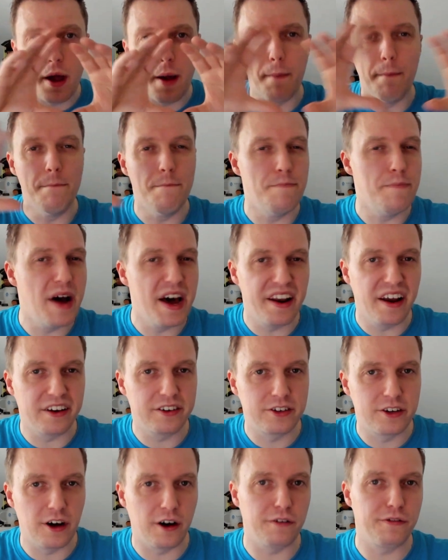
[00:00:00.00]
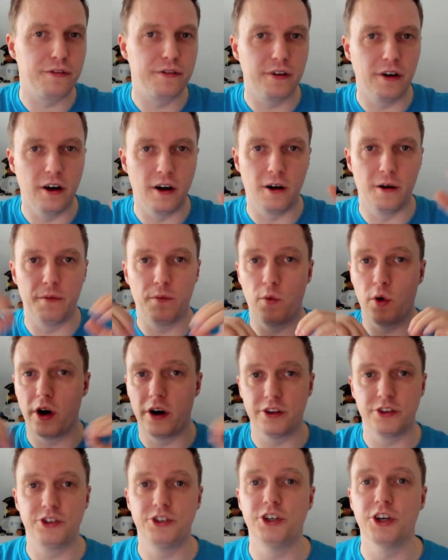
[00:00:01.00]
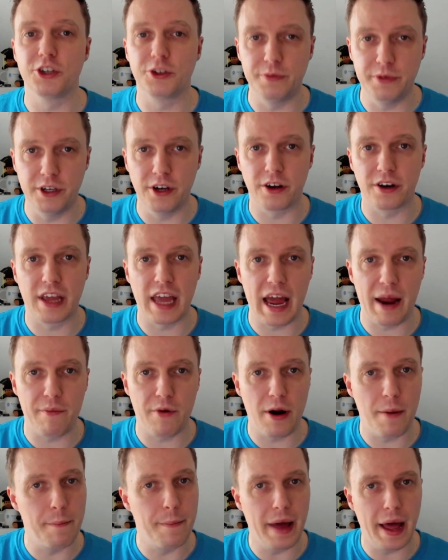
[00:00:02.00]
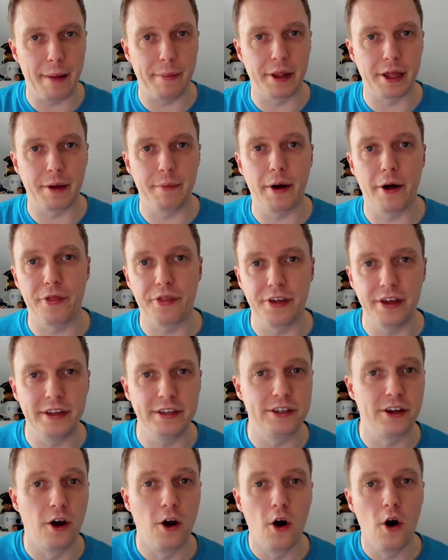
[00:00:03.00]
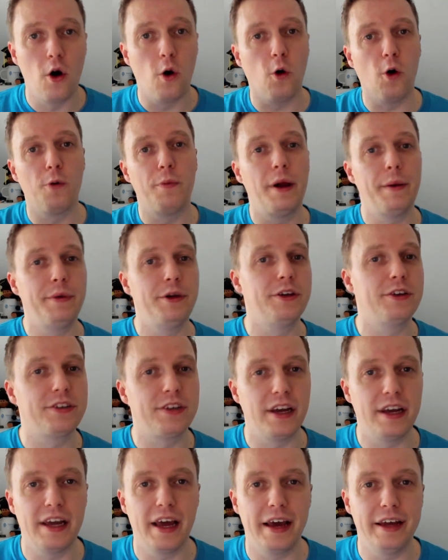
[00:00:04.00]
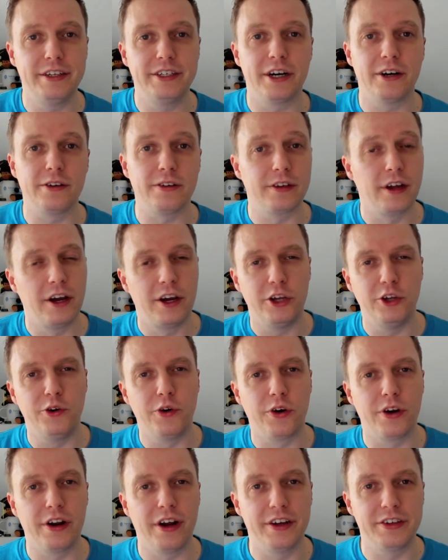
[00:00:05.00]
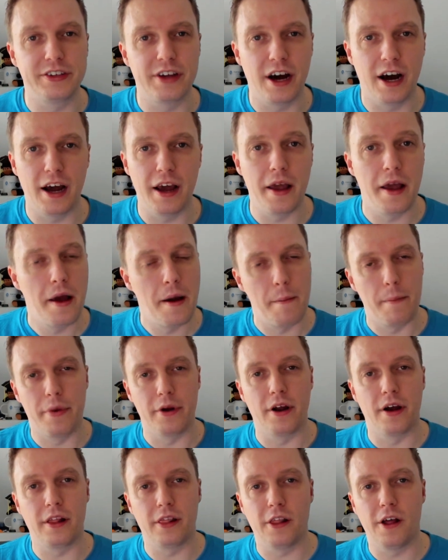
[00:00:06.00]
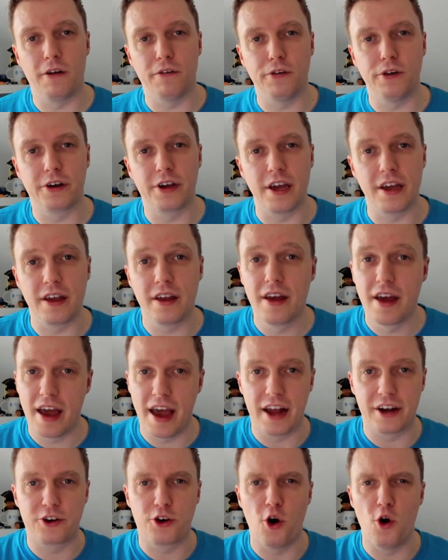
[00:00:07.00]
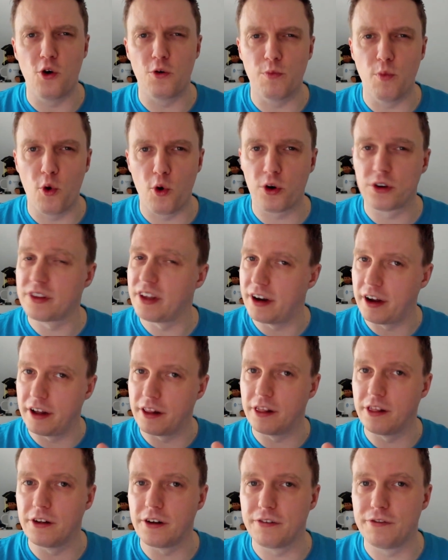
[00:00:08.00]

meta stuff um, where it's just me on camera babbling about things. Or maybe you say, hey Gerald, you're a nice guy, but I love looking at code more than I love